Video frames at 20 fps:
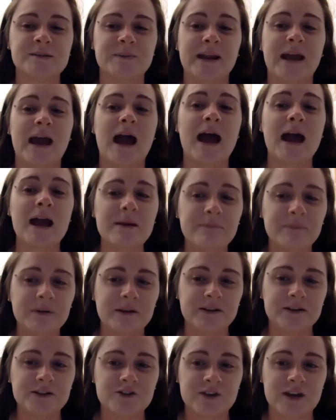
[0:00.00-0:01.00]
But I'm
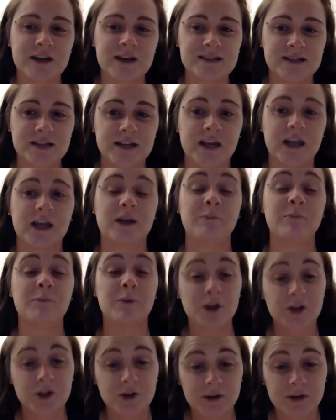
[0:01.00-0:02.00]
very interested in
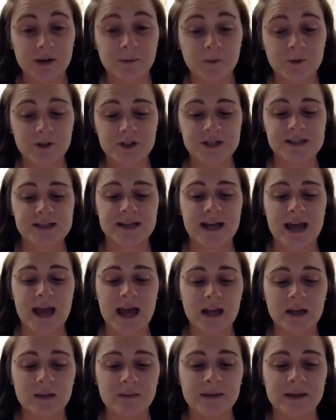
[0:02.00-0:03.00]
mercury, which is an
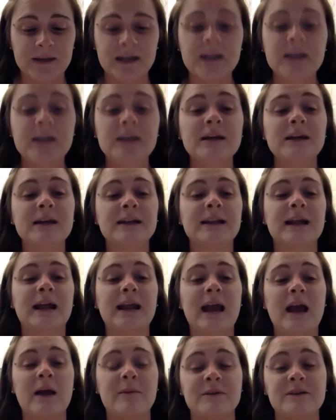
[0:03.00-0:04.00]
element that
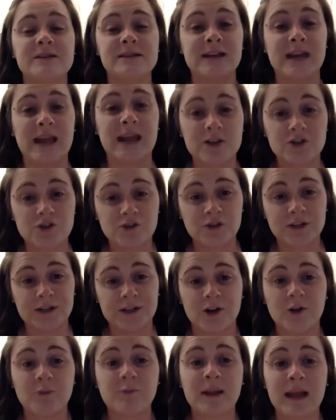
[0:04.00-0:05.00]
happens naturally in
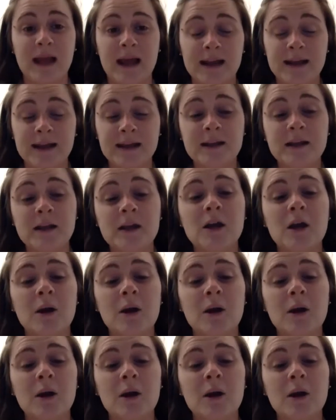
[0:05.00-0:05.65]
our planet,